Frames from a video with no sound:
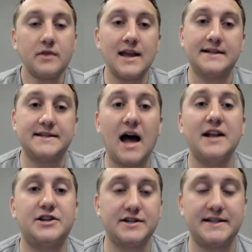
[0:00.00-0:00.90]
It's
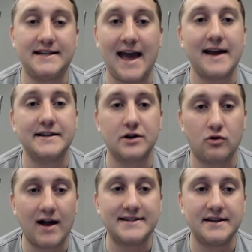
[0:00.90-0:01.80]
not just that Tech is
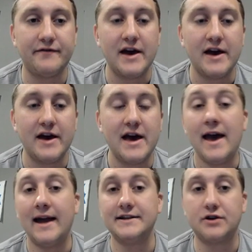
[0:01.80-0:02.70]
aggressive
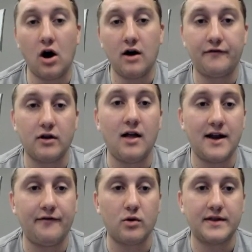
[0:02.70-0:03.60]
and has gone for a lot
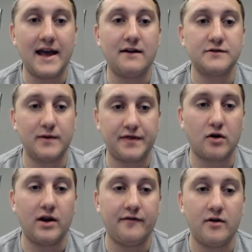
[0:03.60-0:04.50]
of fourth downs with
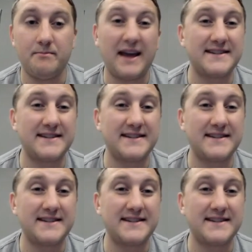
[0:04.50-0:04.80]
30 of them.